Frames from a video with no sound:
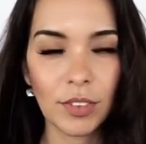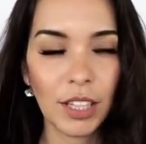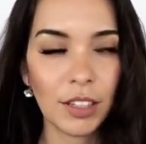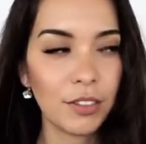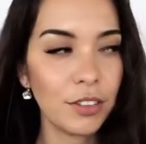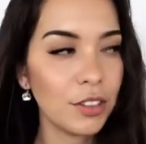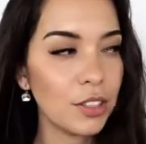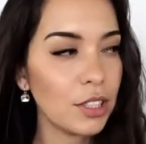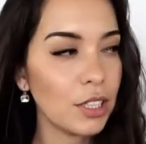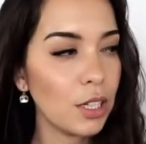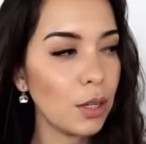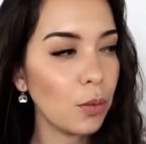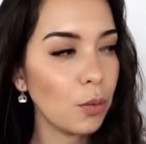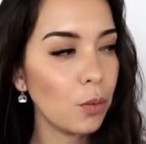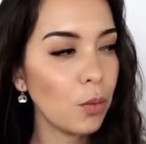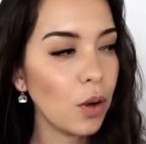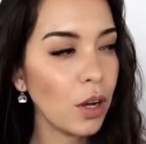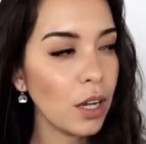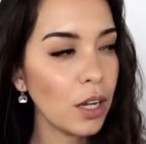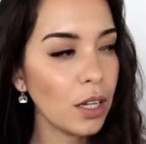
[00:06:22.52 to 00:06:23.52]
If you see a
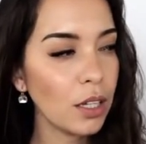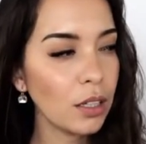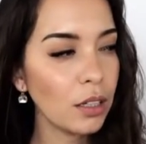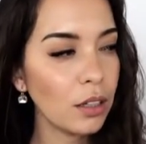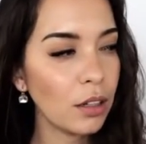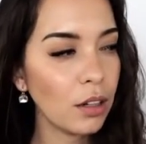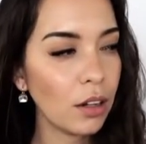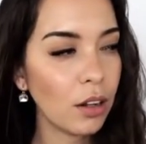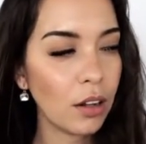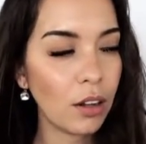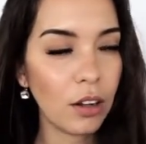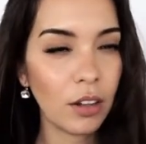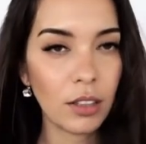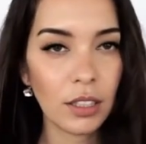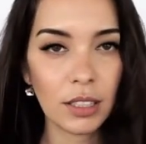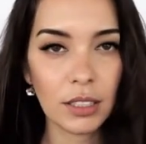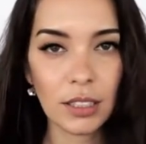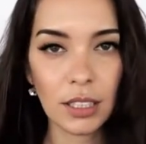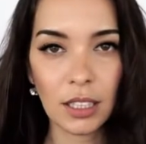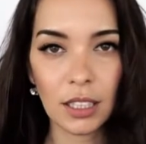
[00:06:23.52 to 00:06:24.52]
1
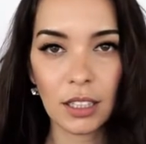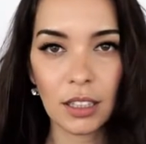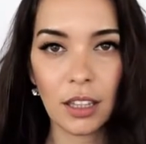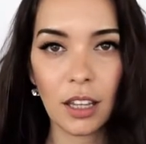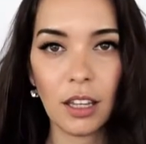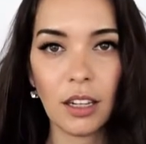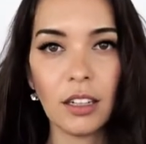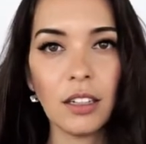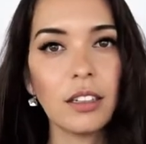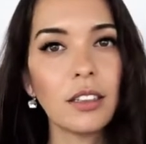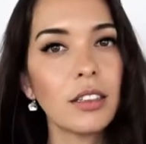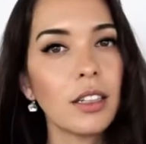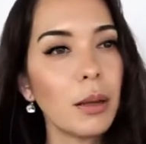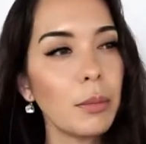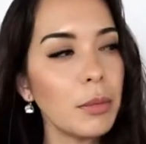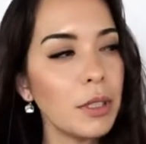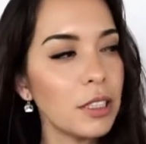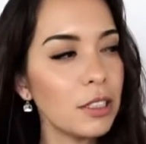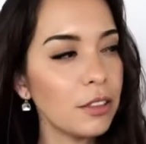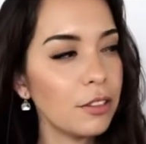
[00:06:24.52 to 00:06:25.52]
on the second line,
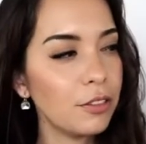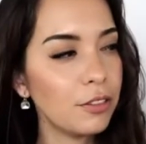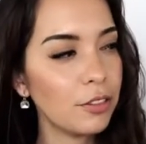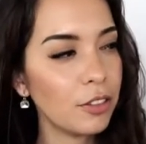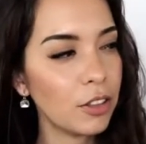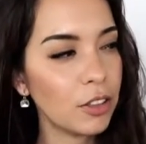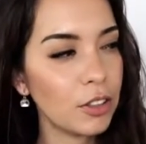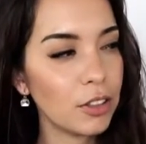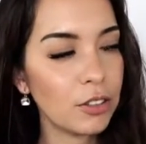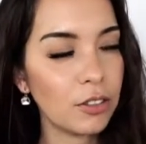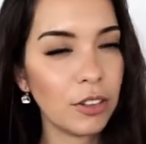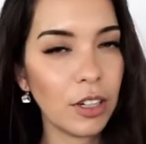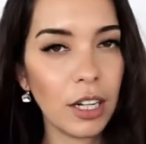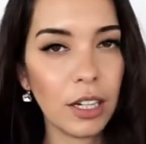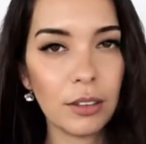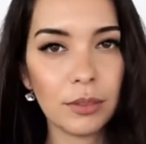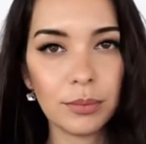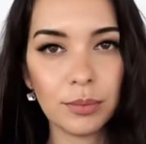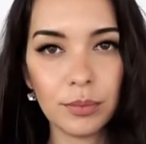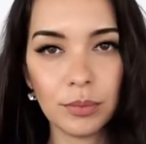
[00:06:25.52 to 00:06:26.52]
that means the first
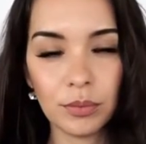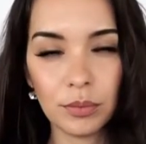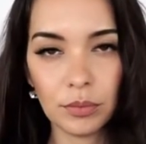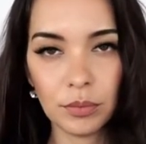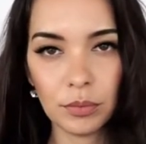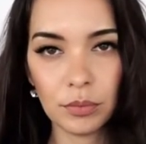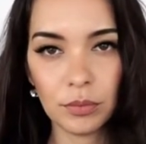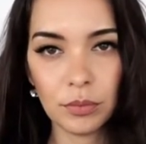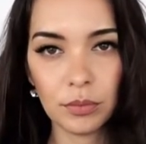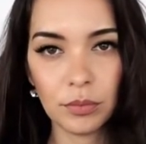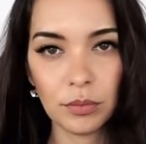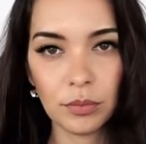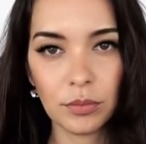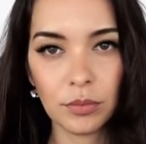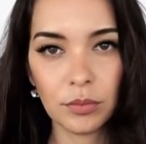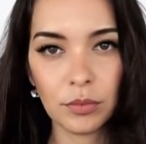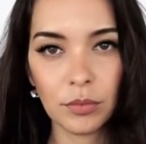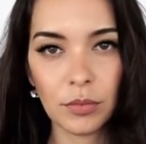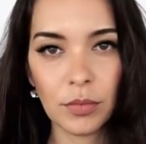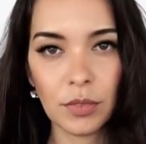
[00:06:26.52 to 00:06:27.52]
fret.
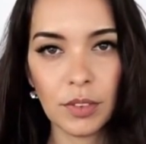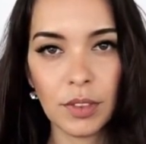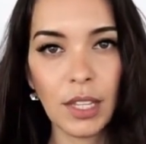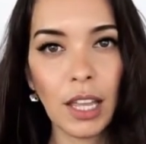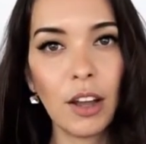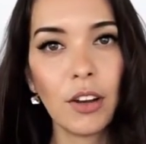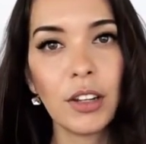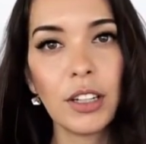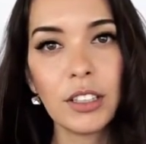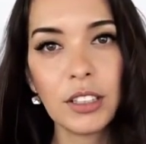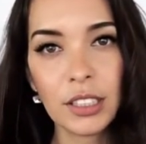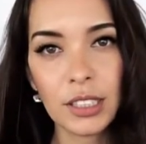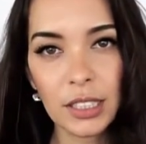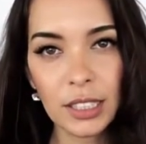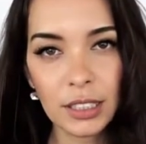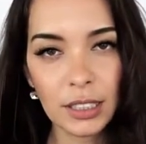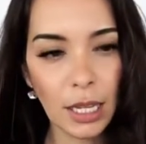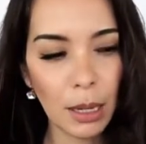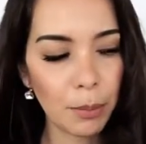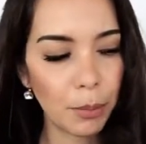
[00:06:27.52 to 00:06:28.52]
Now here's an
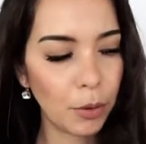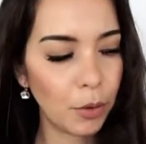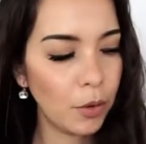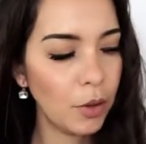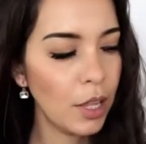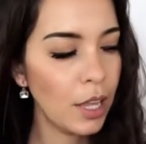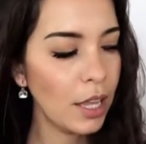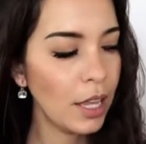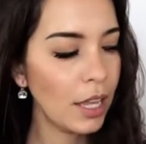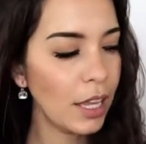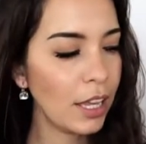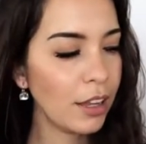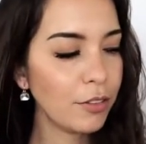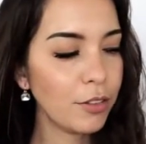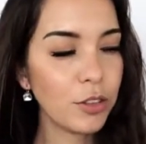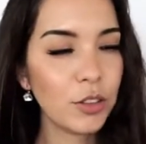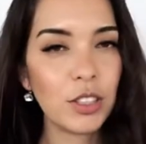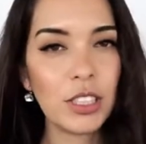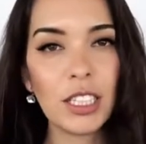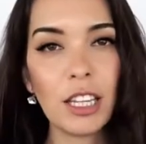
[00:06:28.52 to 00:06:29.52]
example.
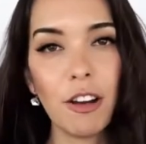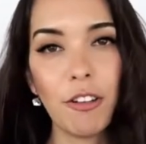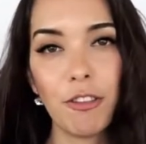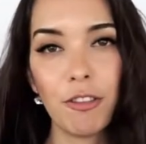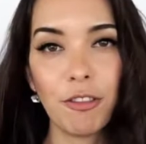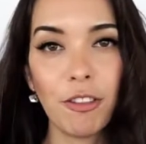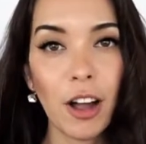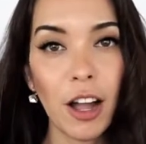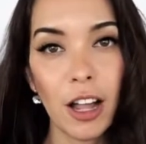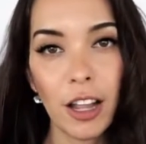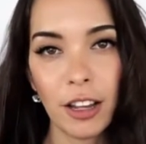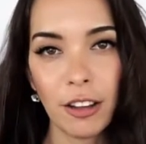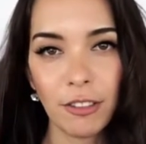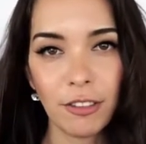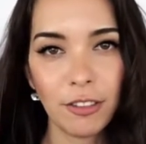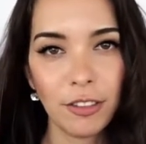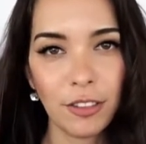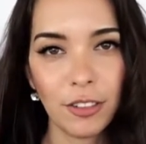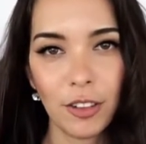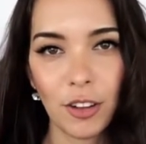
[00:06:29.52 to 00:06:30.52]
If you see a 5
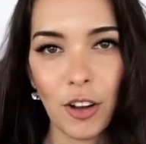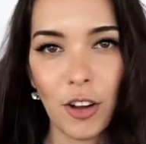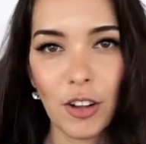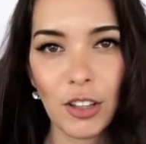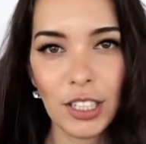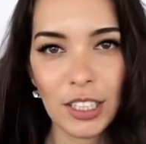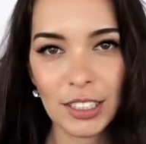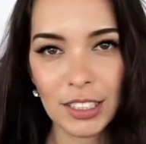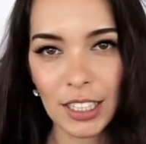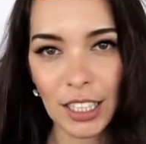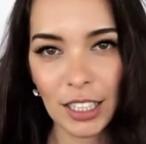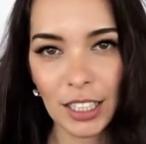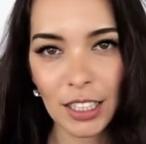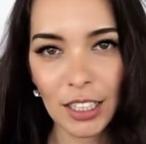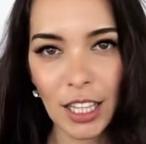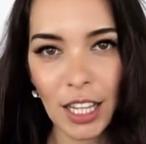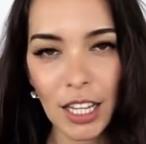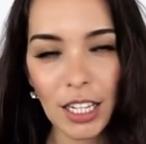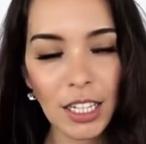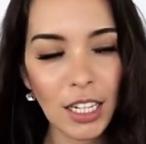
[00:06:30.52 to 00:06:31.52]
on the
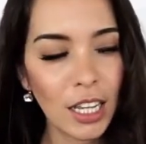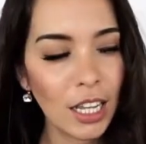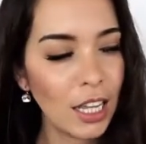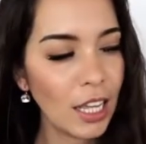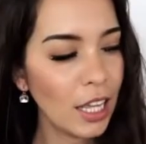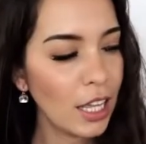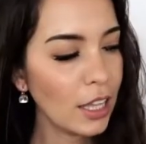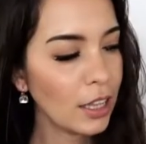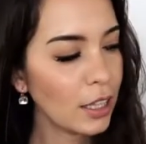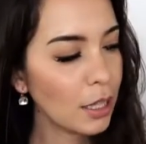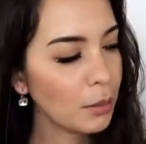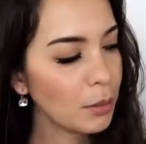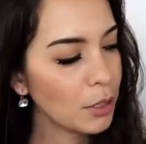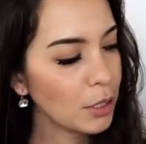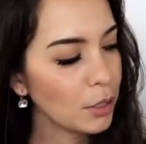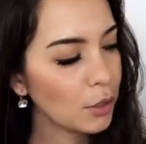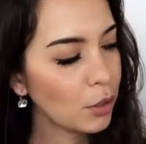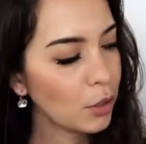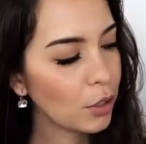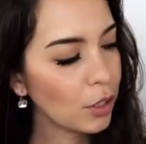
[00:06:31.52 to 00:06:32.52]
second line, that
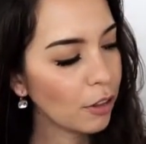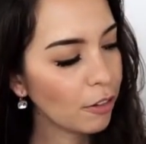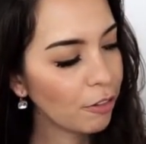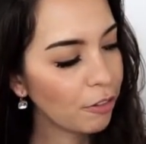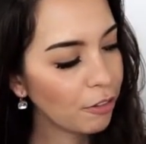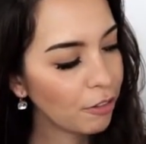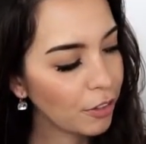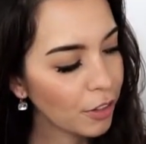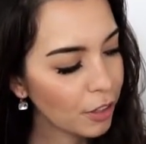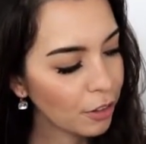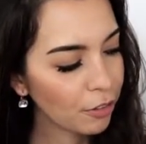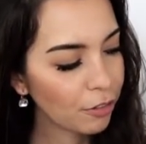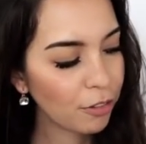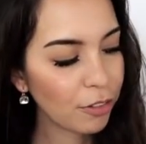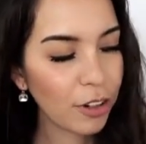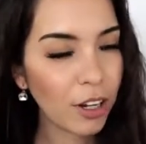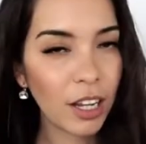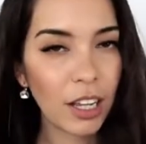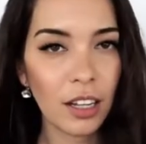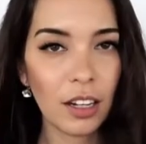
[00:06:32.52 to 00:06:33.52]
means you go to the 5th
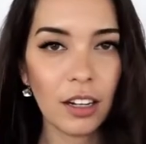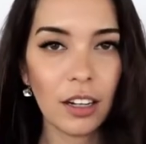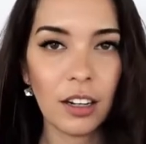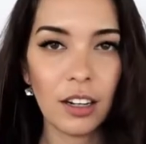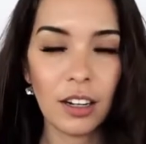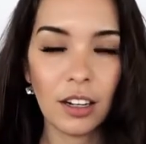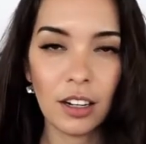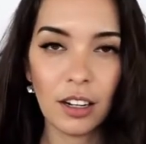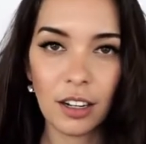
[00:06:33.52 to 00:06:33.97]
fret